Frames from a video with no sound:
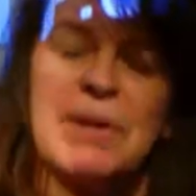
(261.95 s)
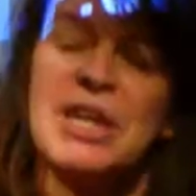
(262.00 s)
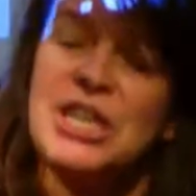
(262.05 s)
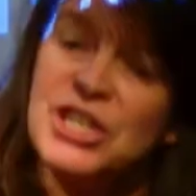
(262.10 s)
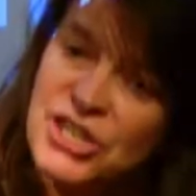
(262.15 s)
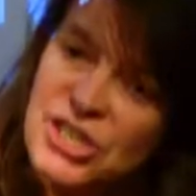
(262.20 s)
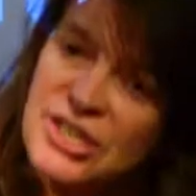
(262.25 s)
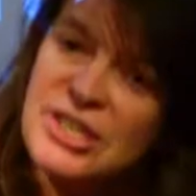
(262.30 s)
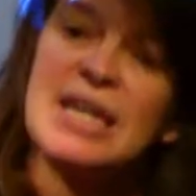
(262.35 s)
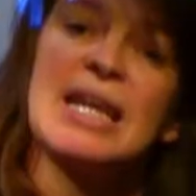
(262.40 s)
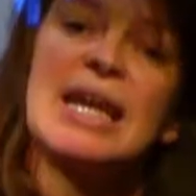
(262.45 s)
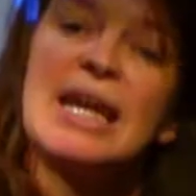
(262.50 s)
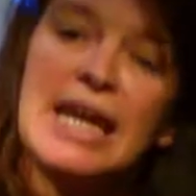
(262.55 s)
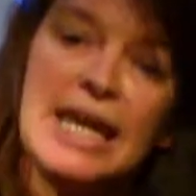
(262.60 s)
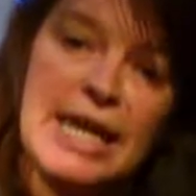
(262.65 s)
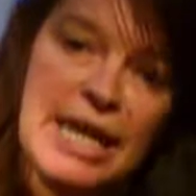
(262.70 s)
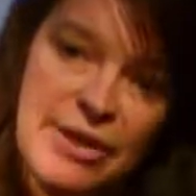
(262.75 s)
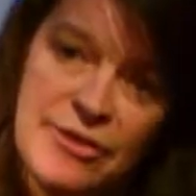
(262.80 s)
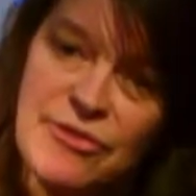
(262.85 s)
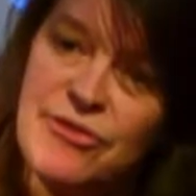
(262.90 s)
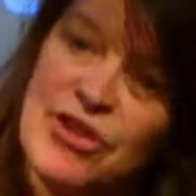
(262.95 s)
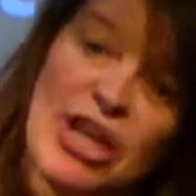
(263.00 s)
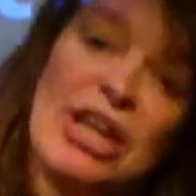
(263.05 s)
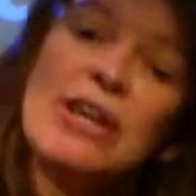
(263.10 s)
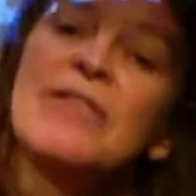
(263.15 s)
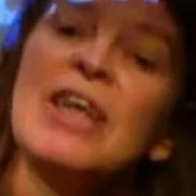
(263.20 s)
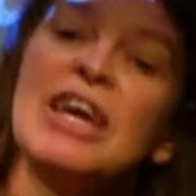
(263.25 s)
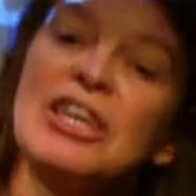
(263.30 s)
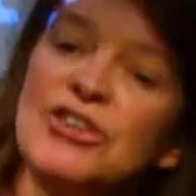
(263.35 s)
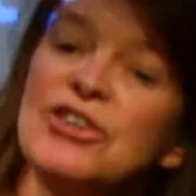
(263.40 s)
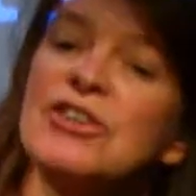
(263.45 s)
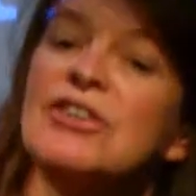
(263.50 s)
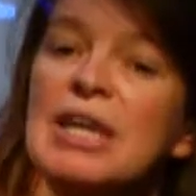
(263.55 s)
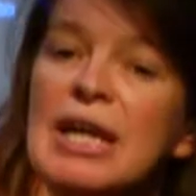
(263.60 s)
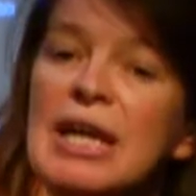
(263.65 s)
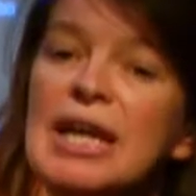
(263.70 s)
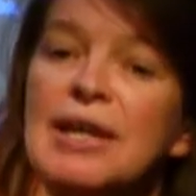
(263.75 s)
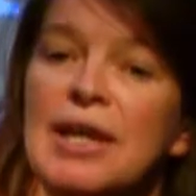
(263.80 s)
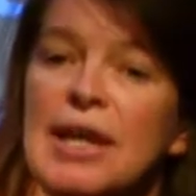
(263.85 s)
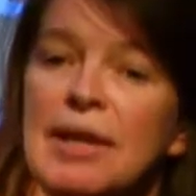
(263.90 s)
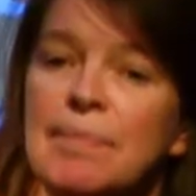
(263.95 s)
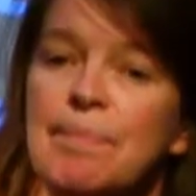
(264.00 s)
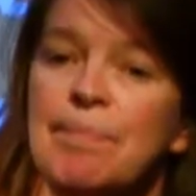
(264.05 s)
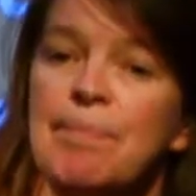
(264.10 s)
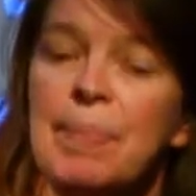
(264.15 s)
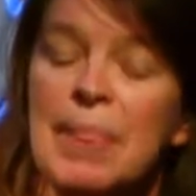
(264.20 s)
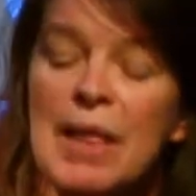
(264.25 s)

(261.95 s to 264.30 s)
But it's just that's just cleaning.